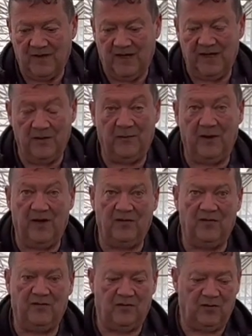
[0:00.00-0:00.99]
in the past
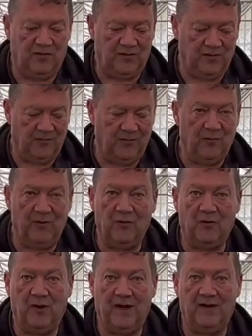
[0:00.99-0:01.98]
I've crossed some real
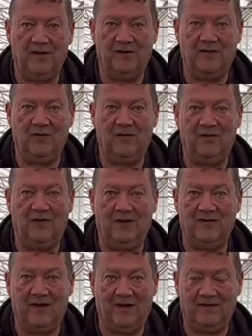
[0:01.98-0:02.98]
crackers. They've looked
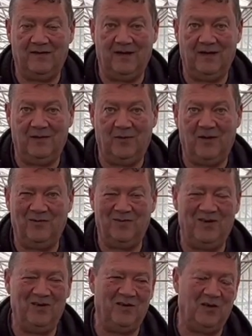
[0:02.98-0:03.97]
fantastic, but they've
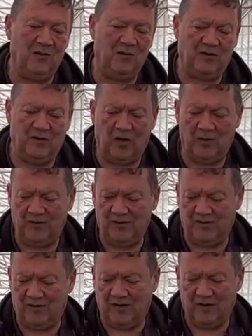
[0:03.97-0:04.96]
been so slow and
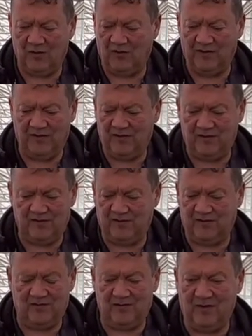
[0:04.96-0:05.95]
just hung on that
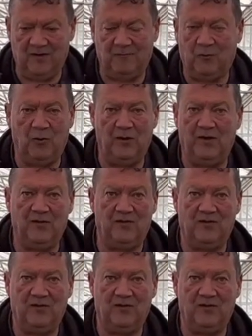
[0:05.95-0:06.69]
it's pointless